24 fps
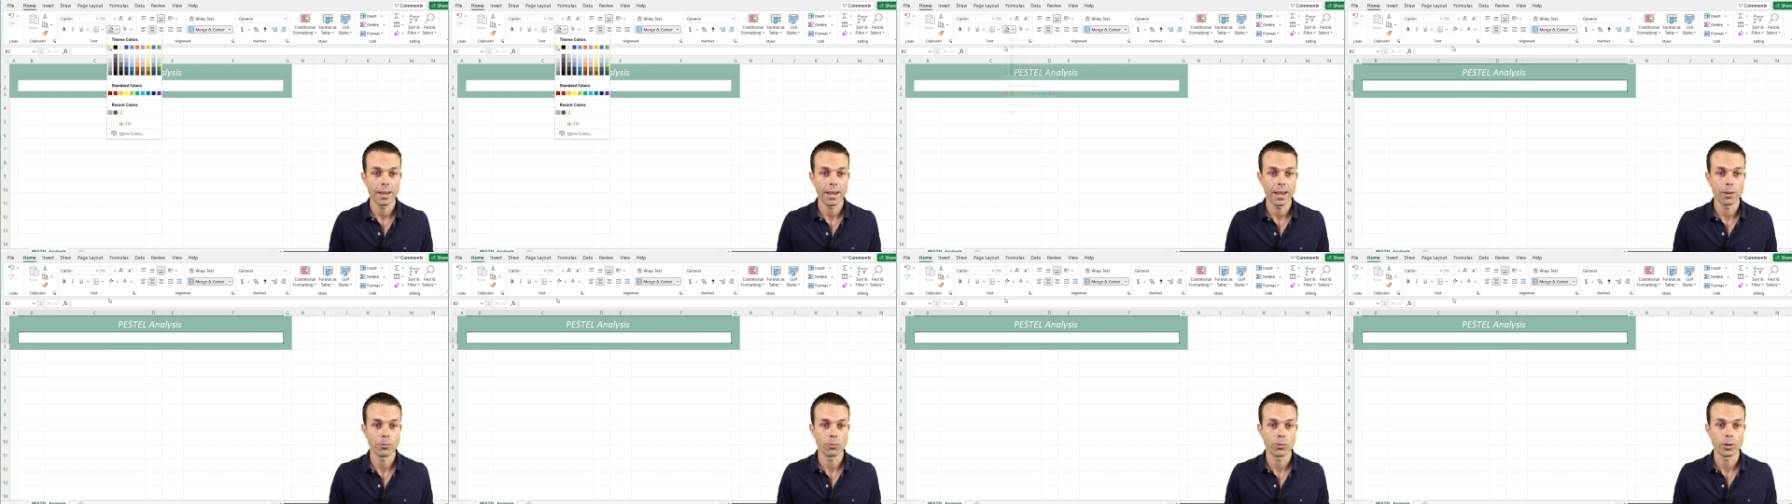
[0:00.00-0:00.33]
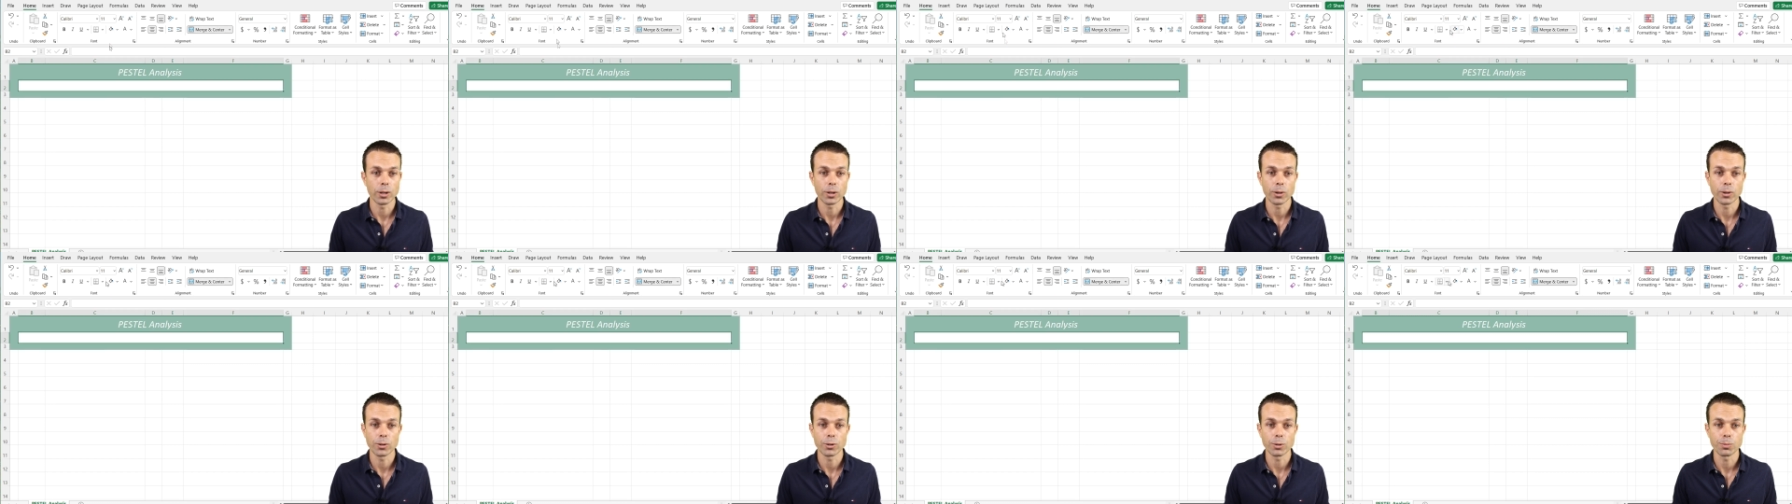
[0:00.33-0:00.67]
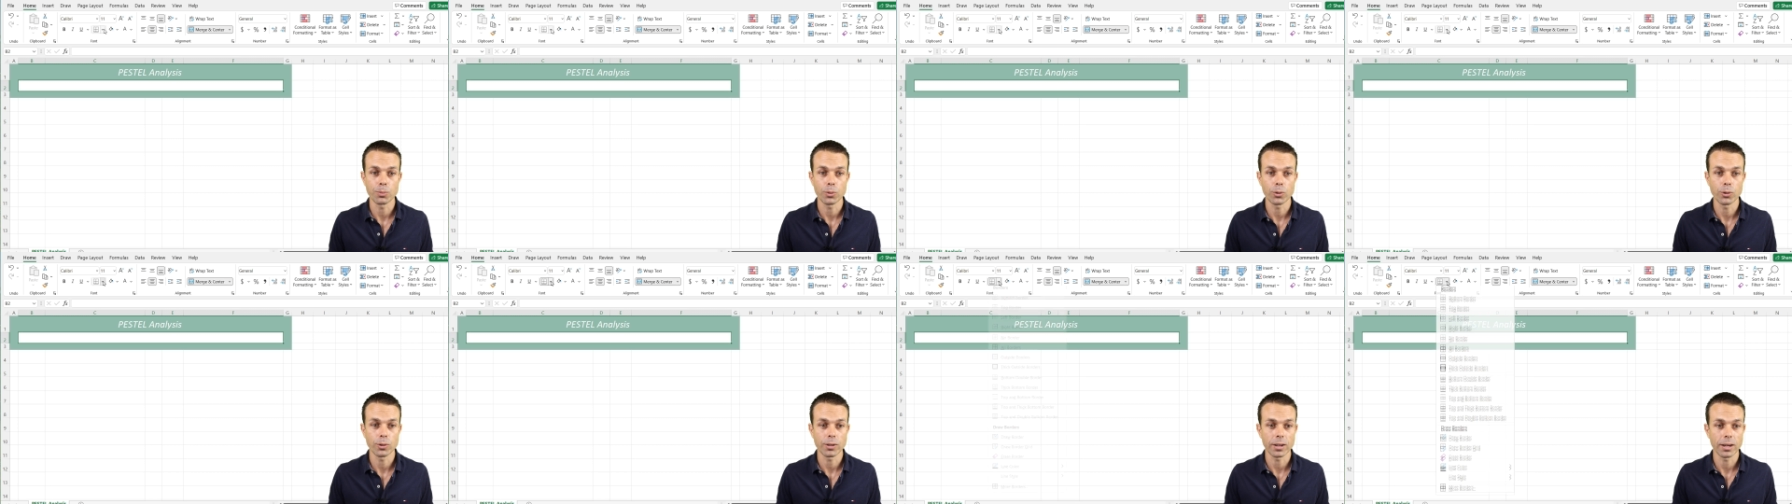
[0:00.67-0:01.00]
and we're going to
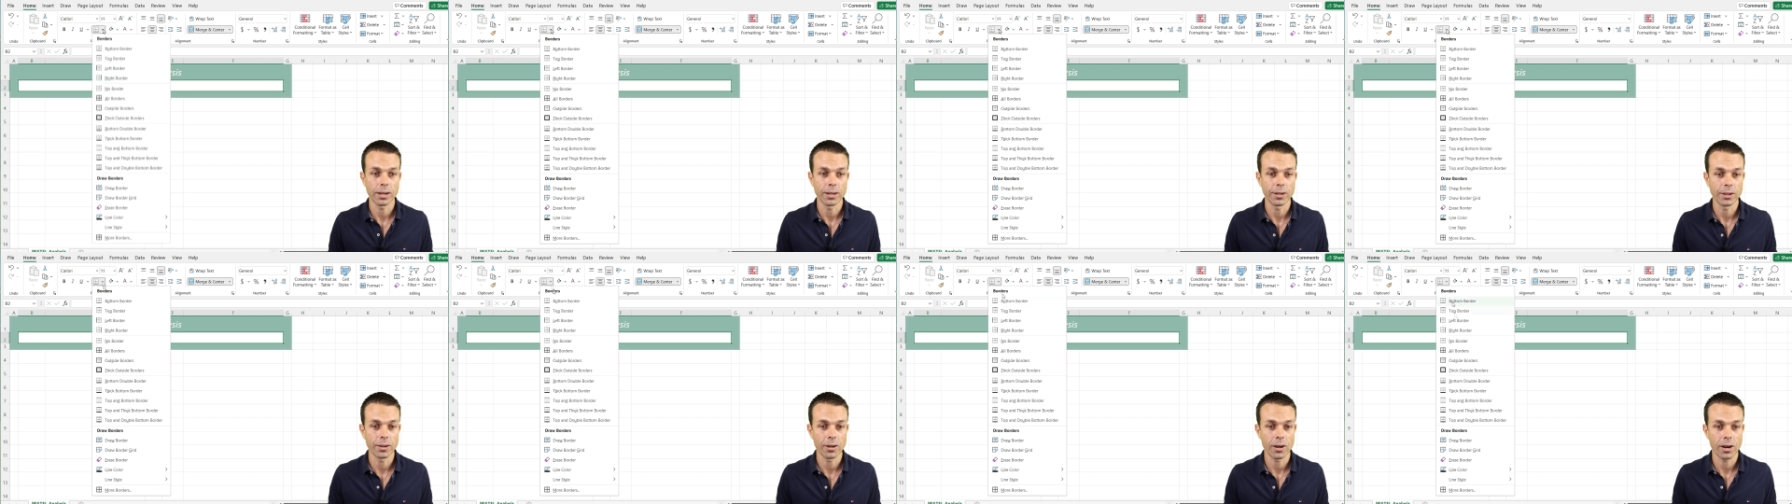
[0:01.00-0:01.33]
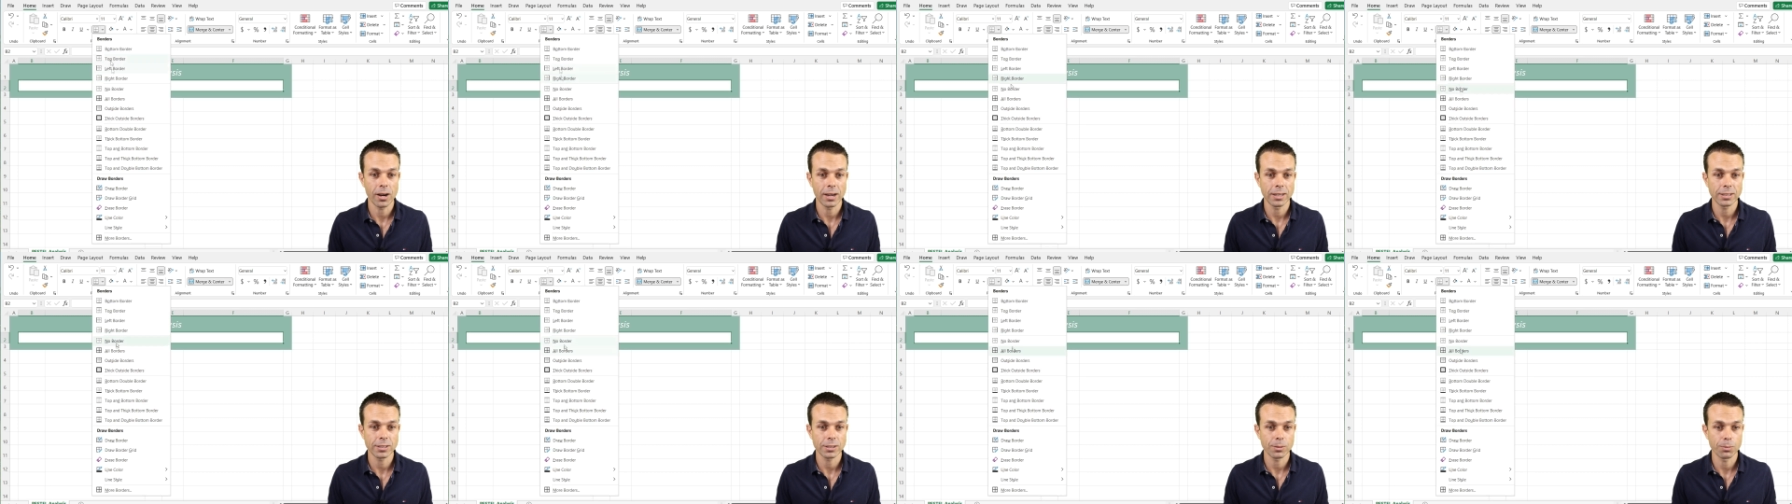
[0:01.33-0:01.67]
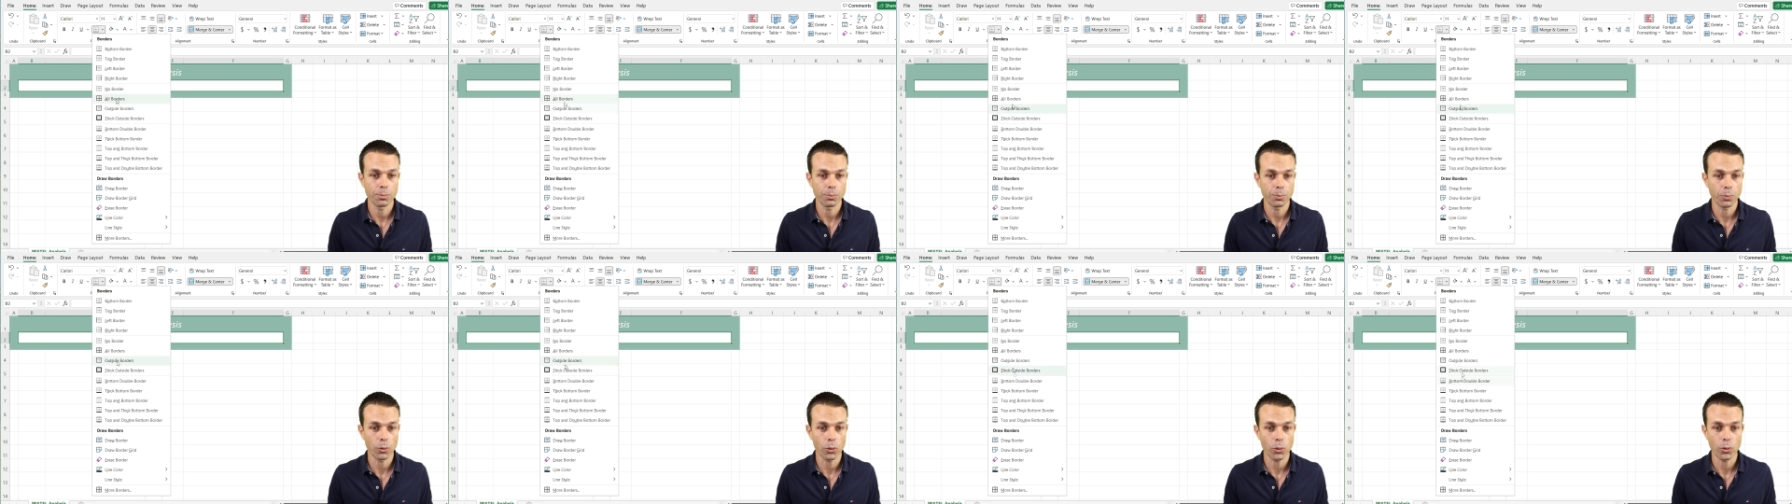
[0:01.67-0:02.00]
put a nice
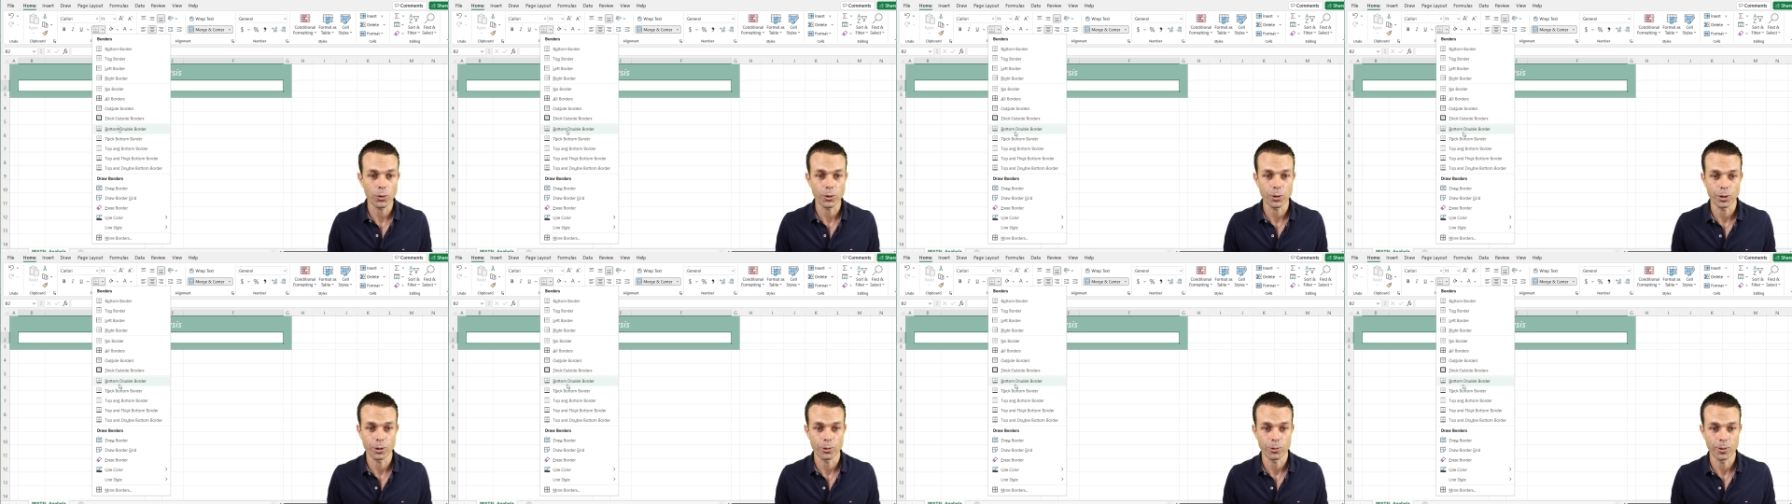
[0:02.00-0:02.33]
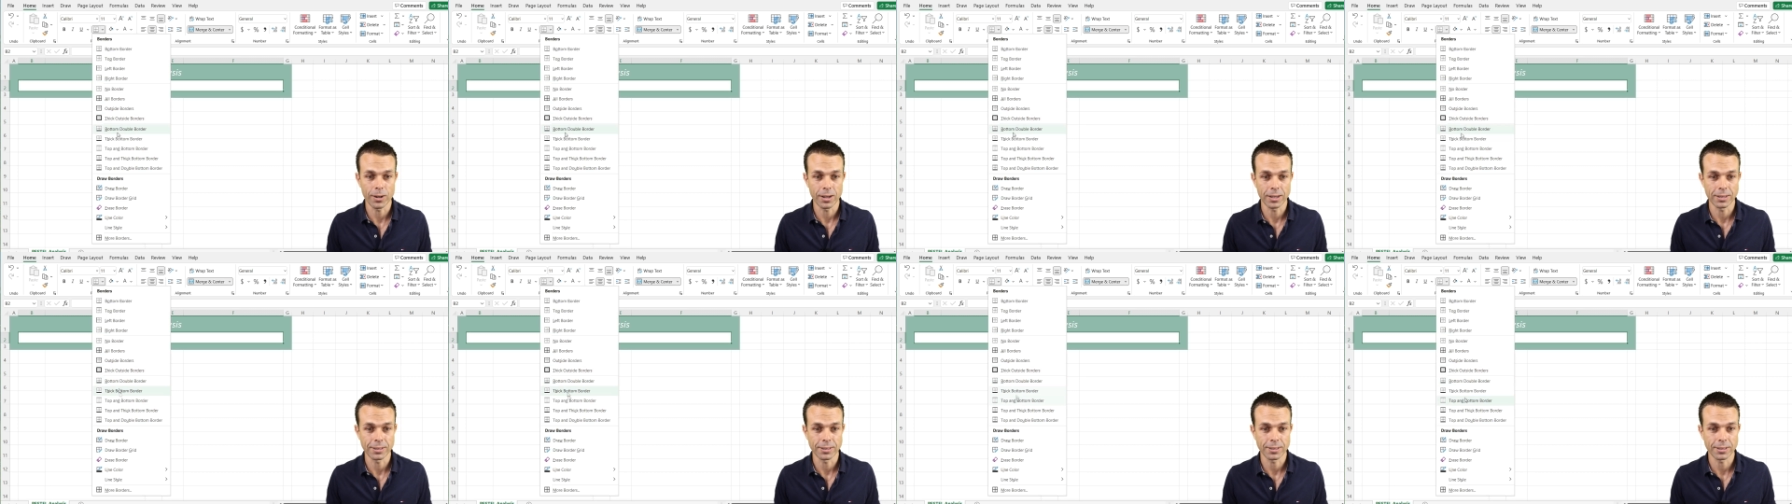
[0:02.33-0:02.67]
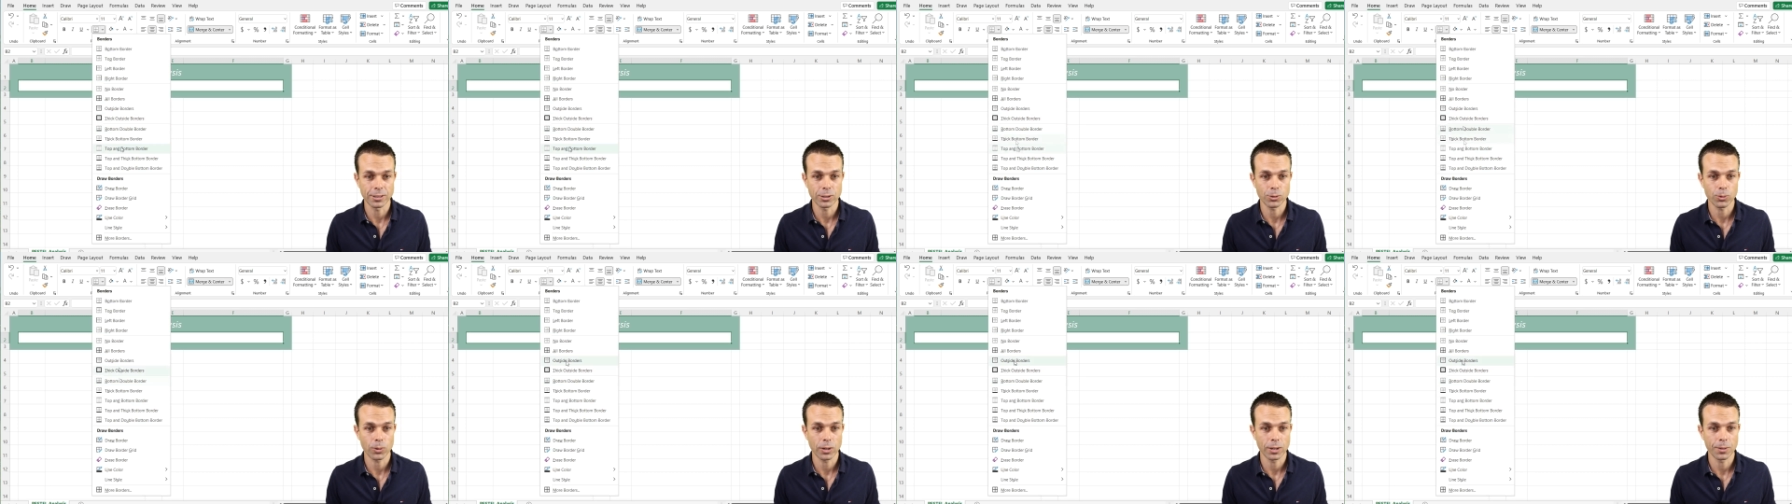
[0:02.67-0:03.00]
border around
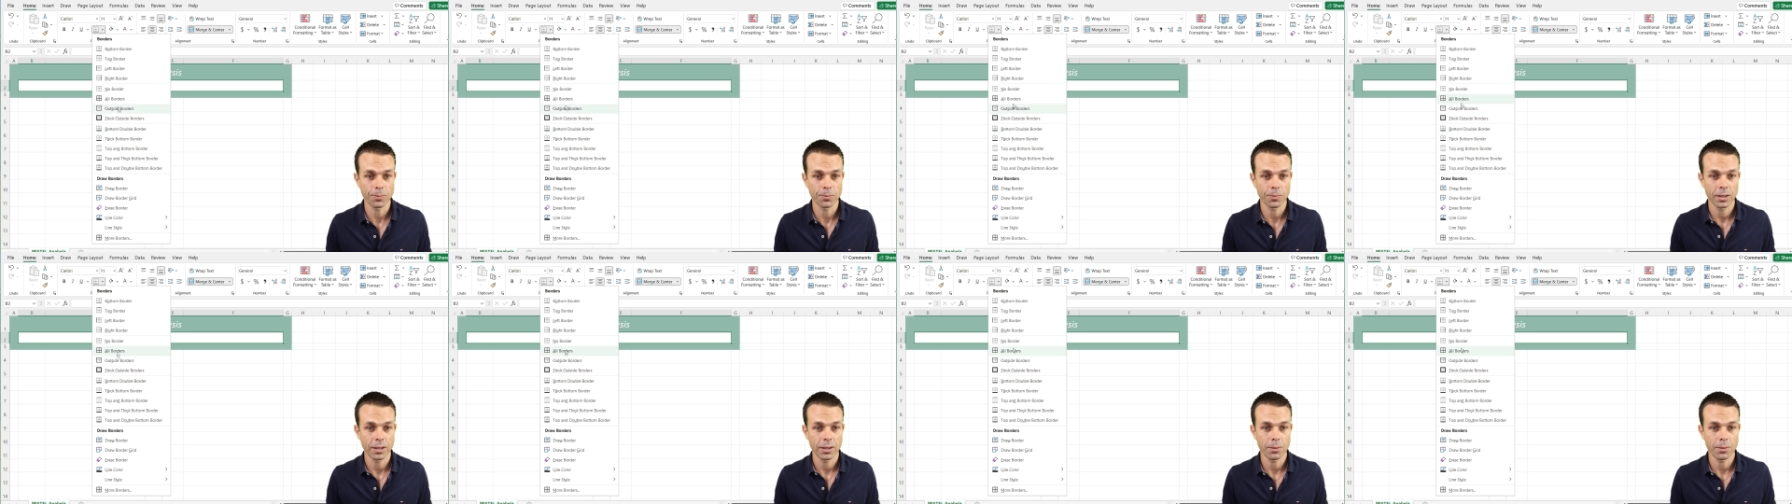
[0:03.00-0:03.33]
this one.